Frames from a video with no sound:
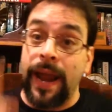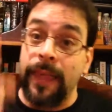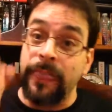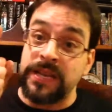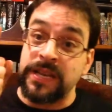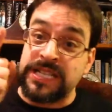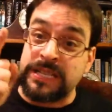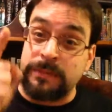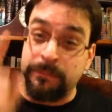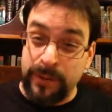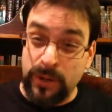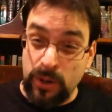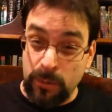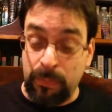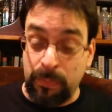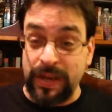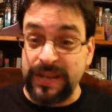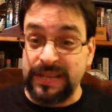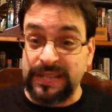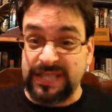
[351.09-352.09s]
And the speeder
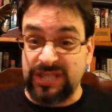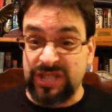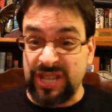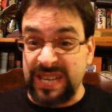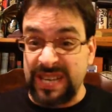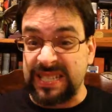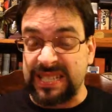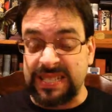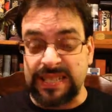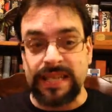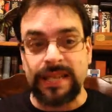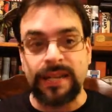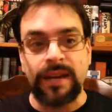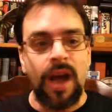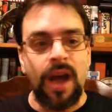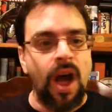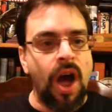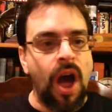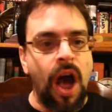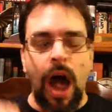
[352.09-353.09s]
bikes chase scene,
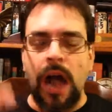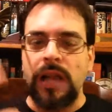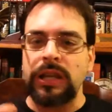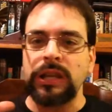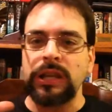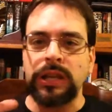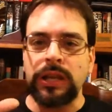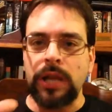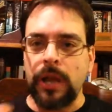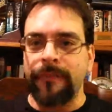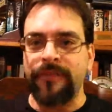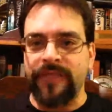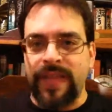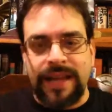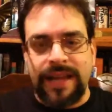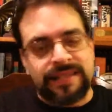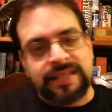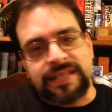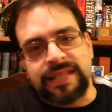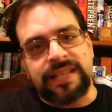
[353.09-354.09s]
I love
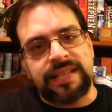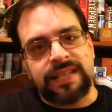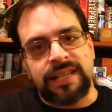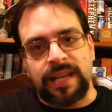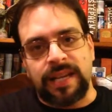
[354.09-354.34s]
that scene.